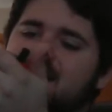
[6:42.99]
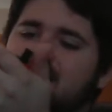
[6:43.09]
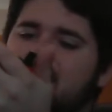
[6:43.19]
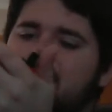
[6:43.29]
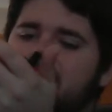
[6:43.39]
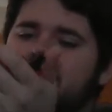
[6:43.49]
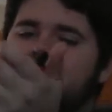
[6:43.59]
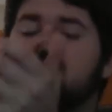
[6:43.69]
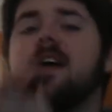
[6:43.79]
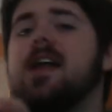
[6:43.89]
When I
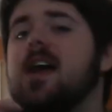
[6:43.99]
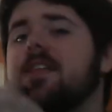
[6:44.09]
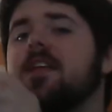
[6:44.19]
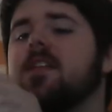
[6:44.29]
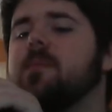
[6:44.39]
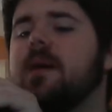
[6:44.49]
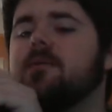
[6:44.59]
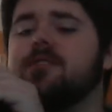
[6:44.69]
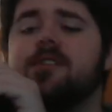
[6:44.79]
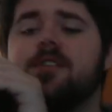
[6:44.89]
first got it, I thought the paint
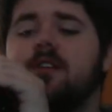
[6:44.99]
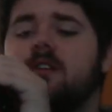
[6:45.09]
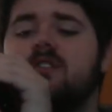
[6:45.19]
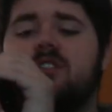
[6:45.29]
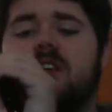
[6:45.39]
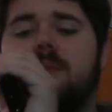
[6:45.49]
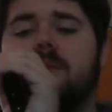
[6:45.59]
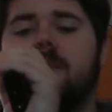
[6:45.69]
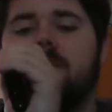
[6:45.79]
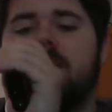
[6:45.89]
was just gonna chip
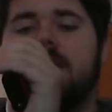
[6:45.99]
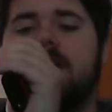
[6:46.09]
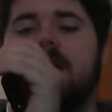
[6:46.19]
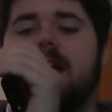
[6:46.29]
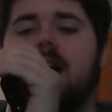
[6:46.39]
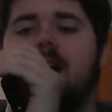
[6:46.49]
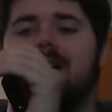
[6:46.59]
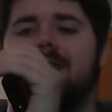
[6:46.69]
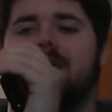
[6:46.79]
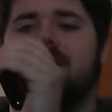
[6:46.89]
completely
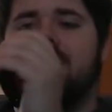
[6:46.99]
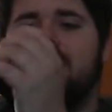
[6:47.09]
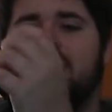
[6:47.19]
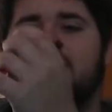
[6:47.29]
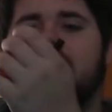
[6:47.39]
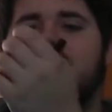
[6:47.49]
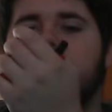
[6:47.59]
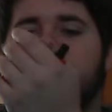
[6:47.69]
off, like